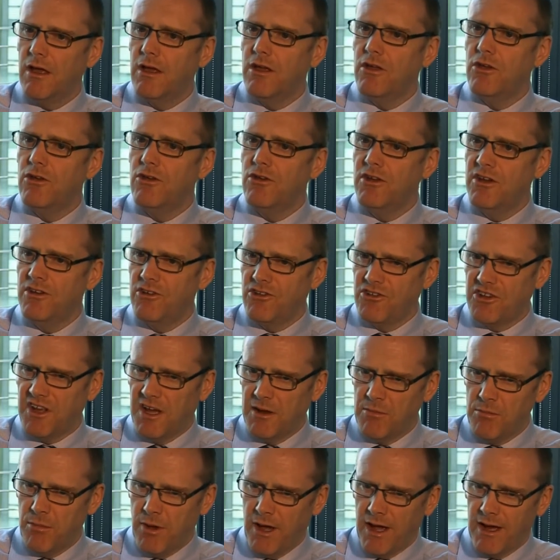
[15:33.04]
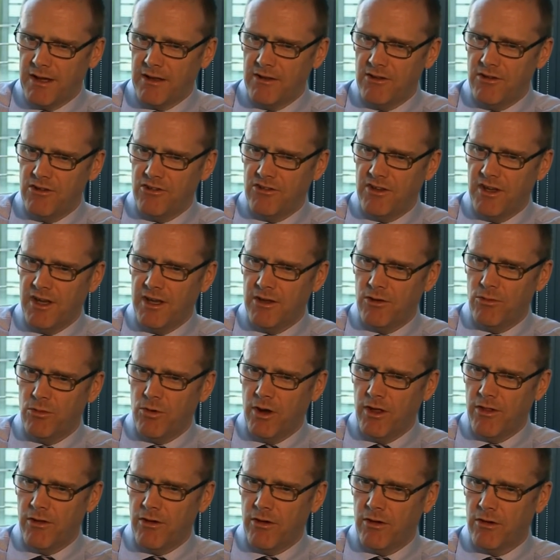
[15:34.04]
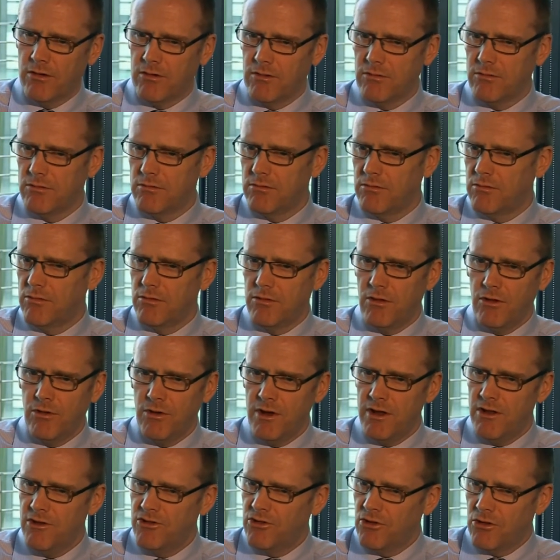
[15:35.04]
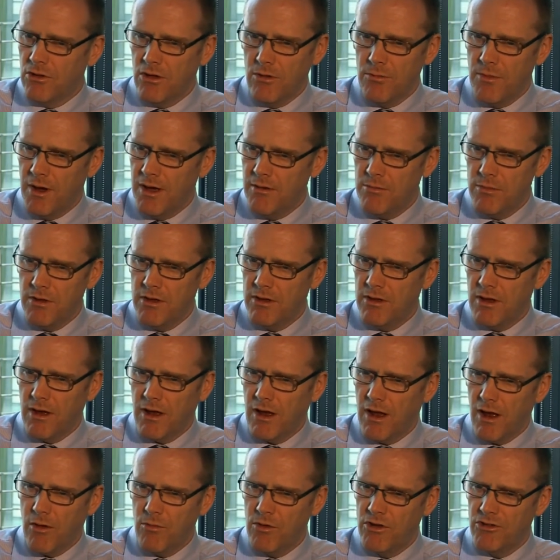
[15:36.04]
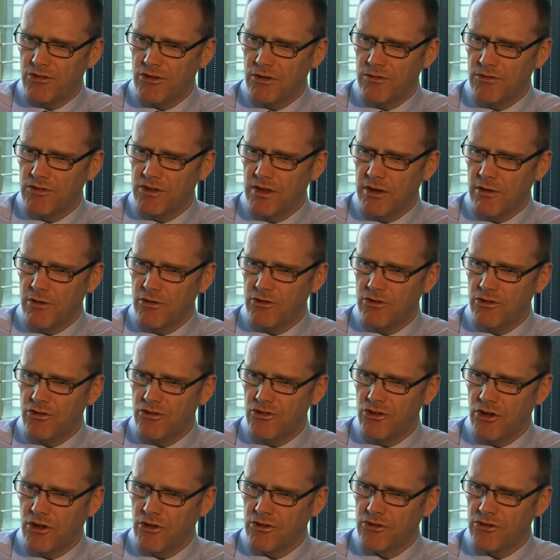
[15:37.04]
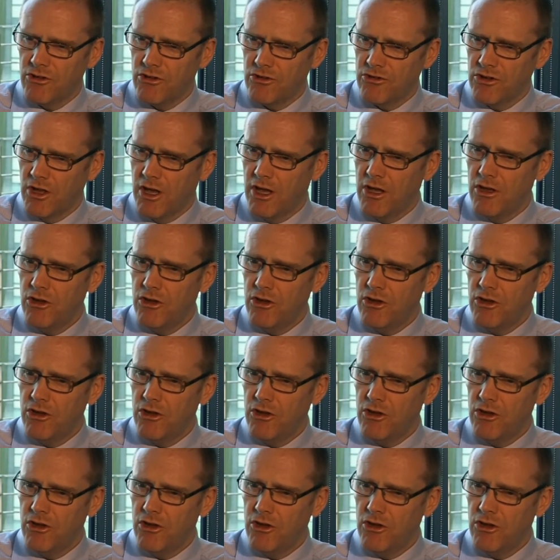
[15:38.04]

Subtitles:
you need to stand back and decide whether there is or there might be a risk of serious injustice.